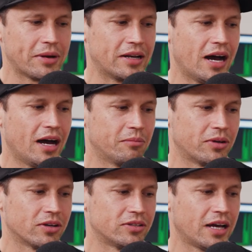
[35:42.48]
have been hard,
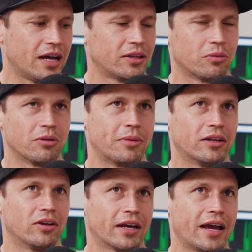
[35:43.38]
because the hard thing would have
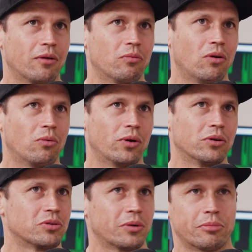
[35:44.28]
been like, hey, what
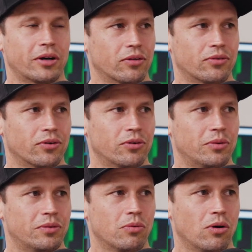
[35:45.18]
wheels are we bringing through
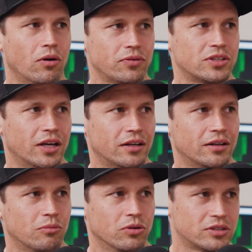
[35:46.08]
with what offset,
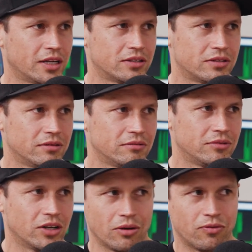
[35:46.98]
what studs,
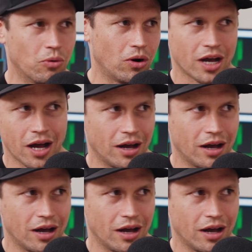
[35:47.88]
you know, for what car?